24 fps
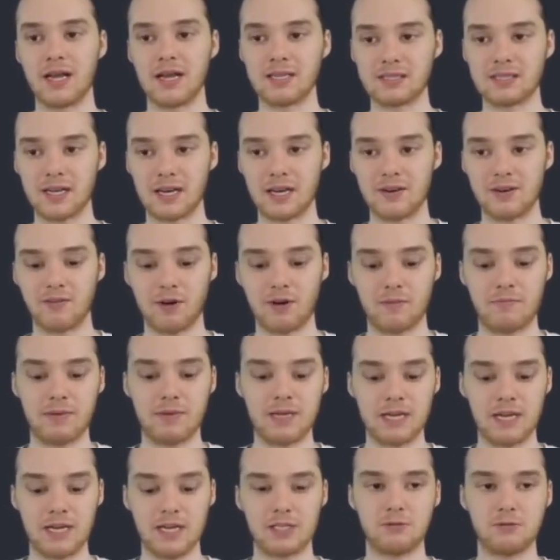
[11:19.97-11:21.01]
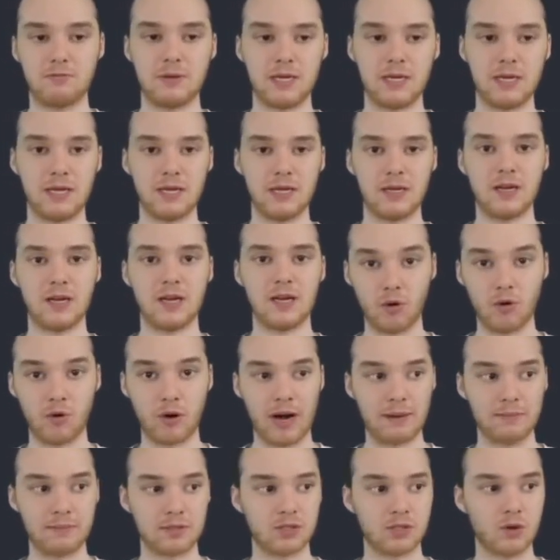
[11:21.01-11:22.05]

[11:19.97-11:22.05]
inside of our PHP program.